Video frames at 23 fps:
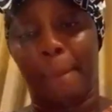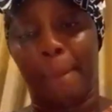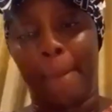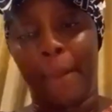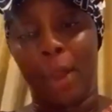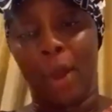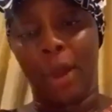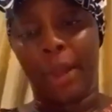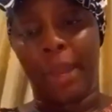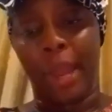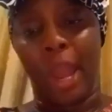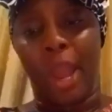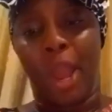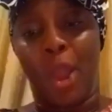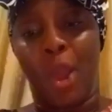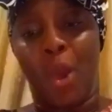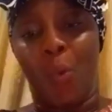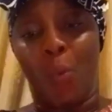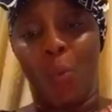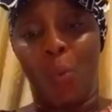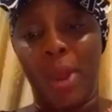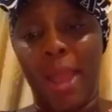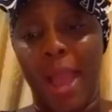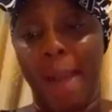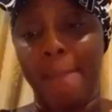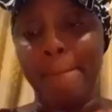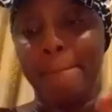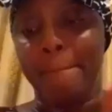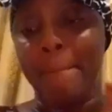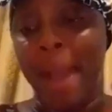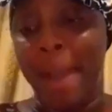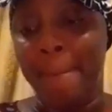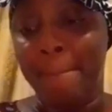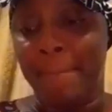okay, we are
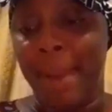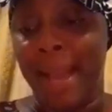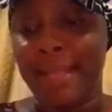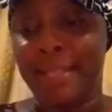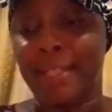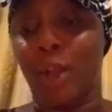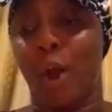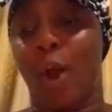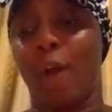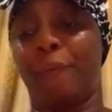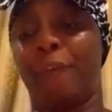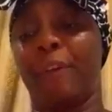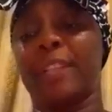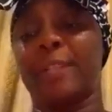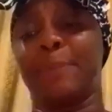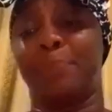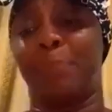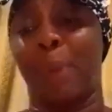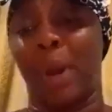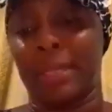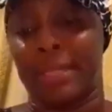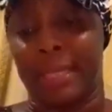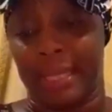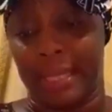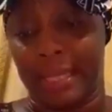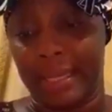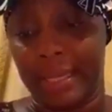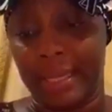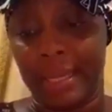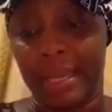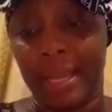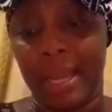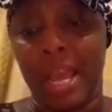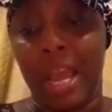members of his body.
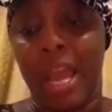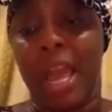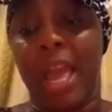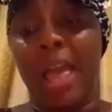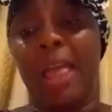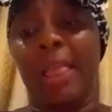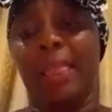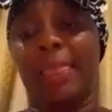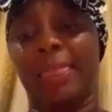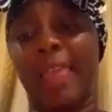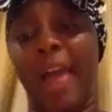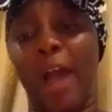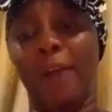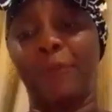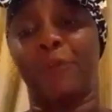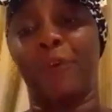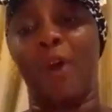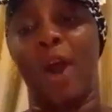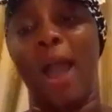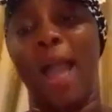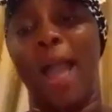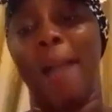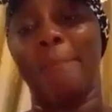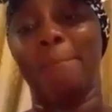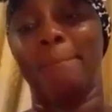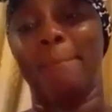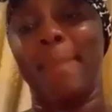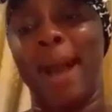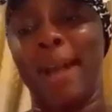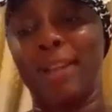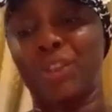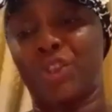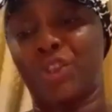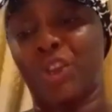Therefore, a
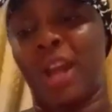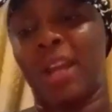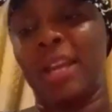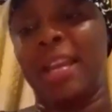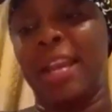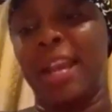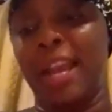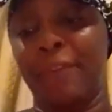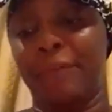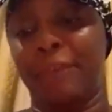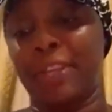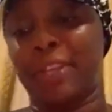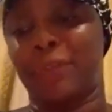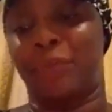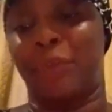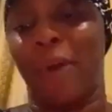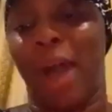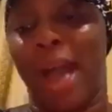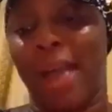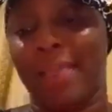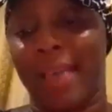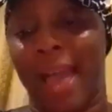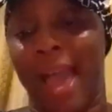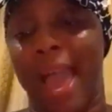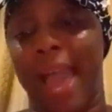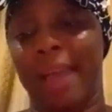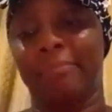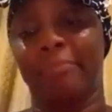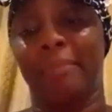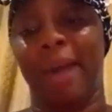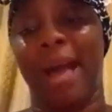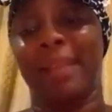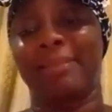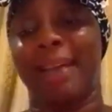man shall leave his father
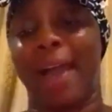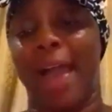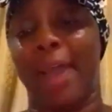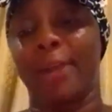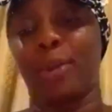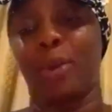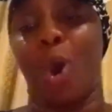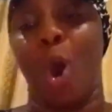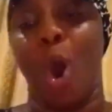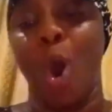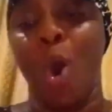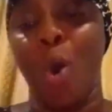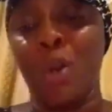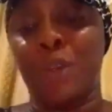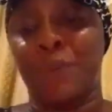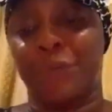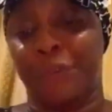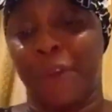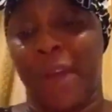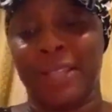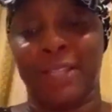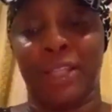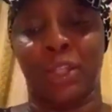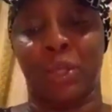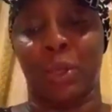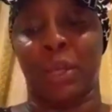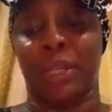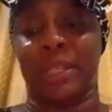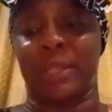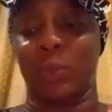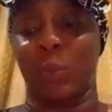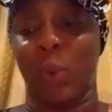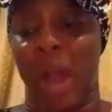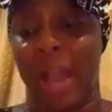and mother and hold fast to
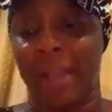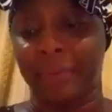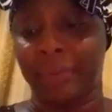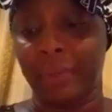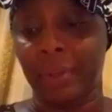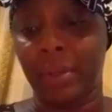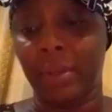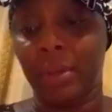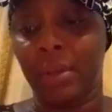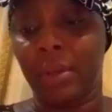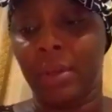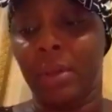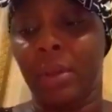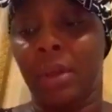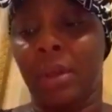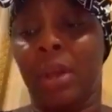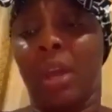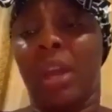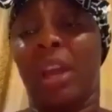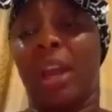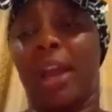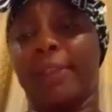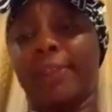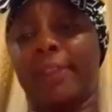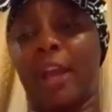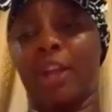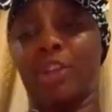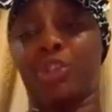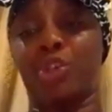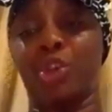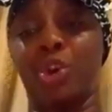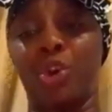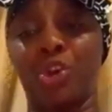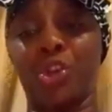his wife, and the
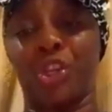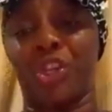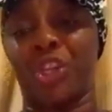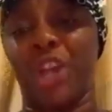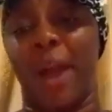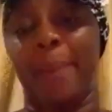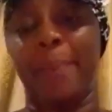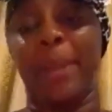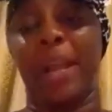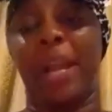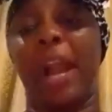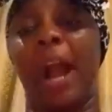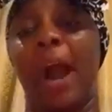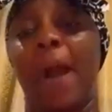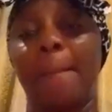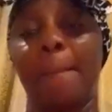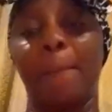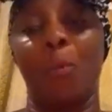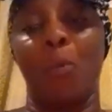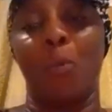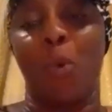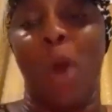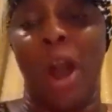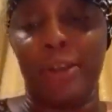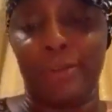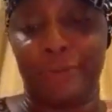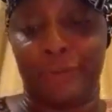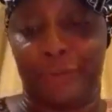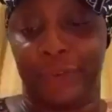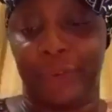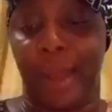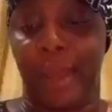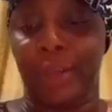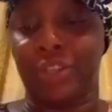two shall become one
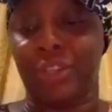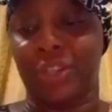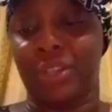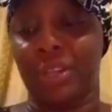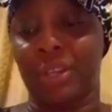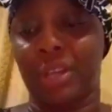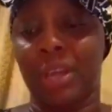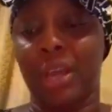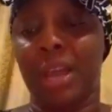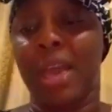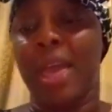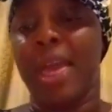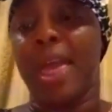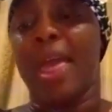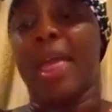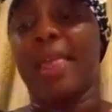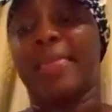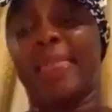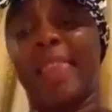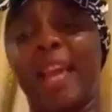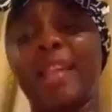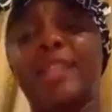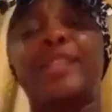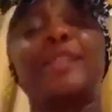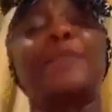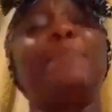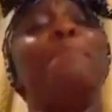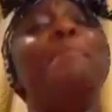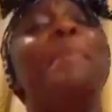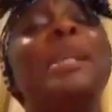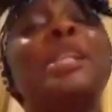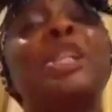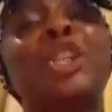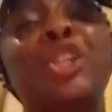flesh. This
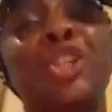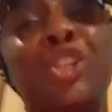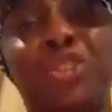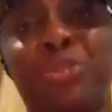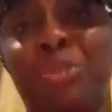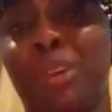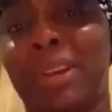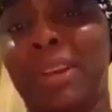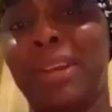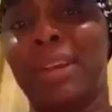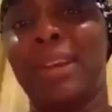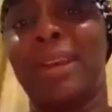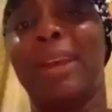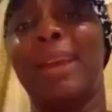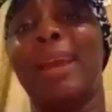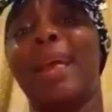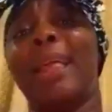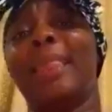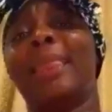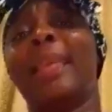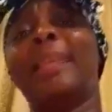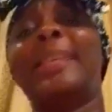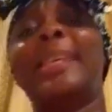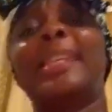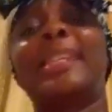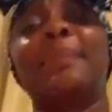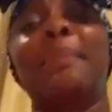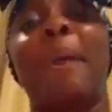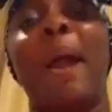mystery, this is my